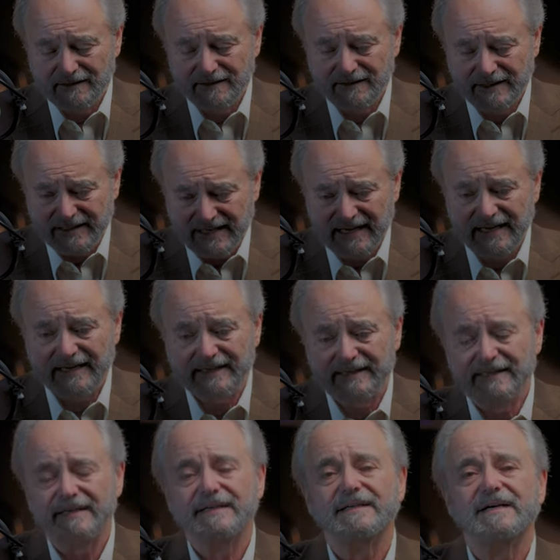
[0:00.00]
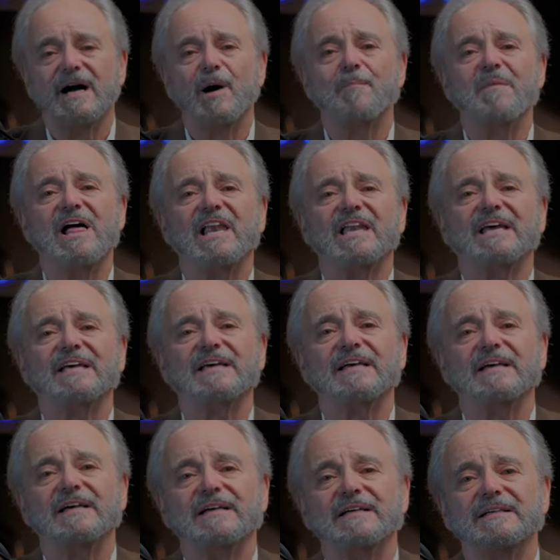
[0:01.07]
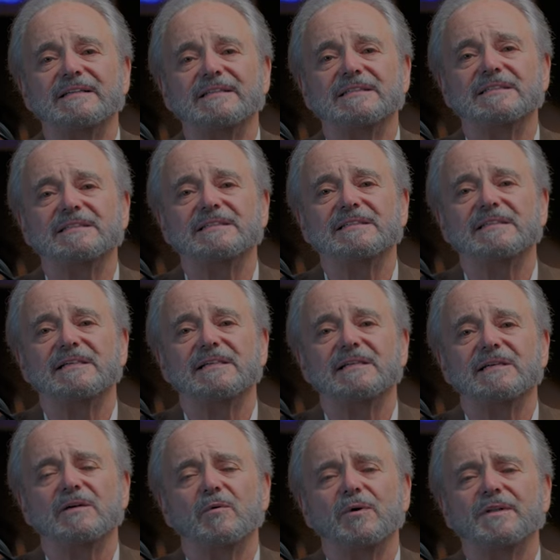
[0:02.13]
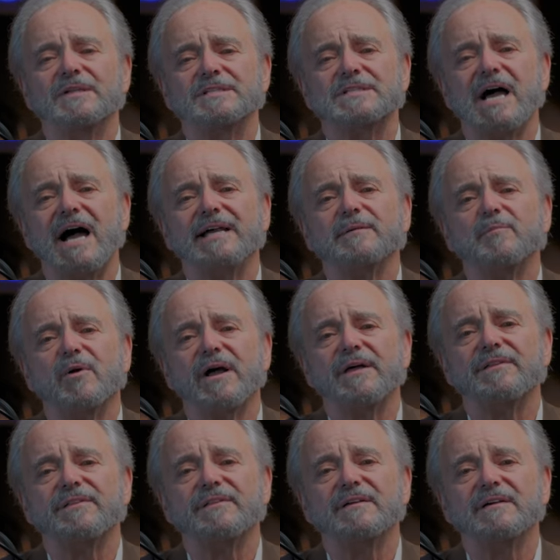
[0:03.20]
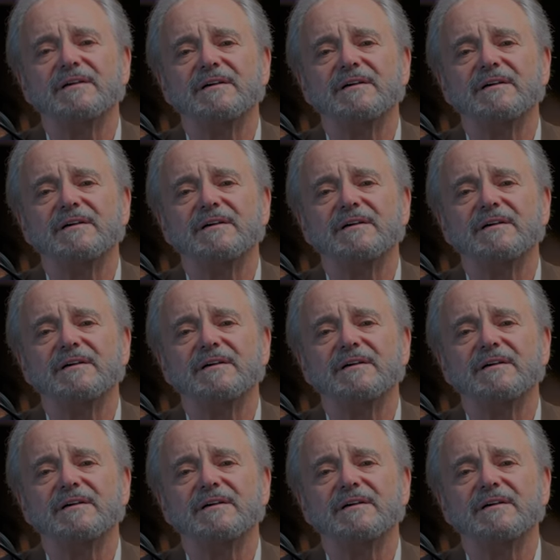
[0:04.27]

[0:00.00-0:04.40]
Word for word: The king, HaMelech, with his dying breath,